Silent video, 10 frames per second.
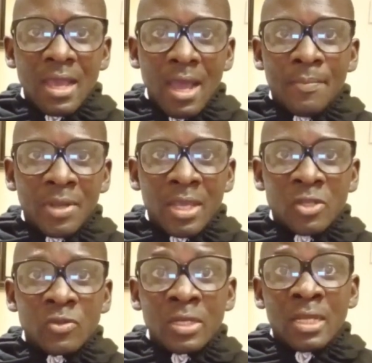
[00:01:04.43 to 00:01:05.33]
the
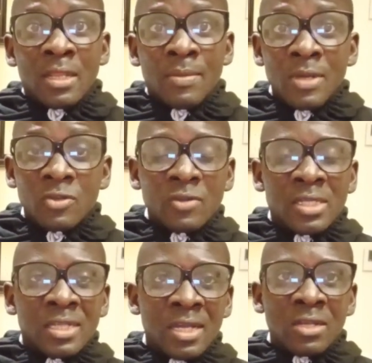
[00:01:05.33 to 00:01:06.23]
application in the
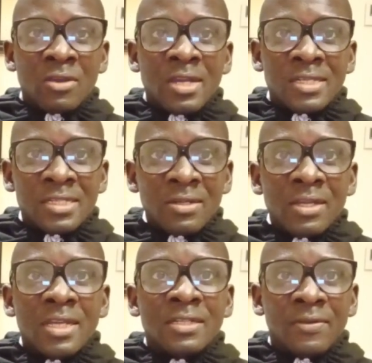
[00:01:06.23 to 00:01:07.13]
Metrash, and you can still
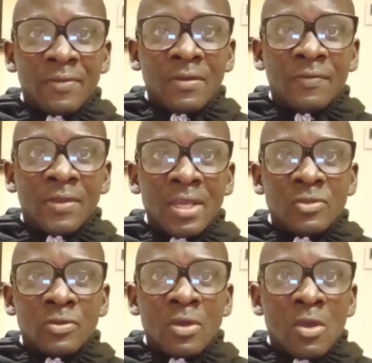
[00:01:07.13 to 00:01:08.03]
get the
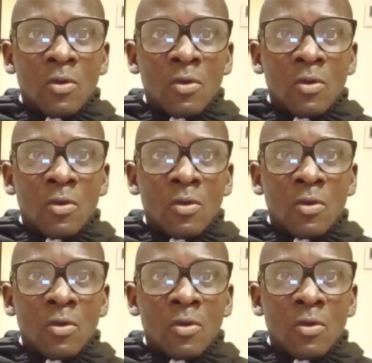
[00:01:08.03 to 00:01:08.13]
verification,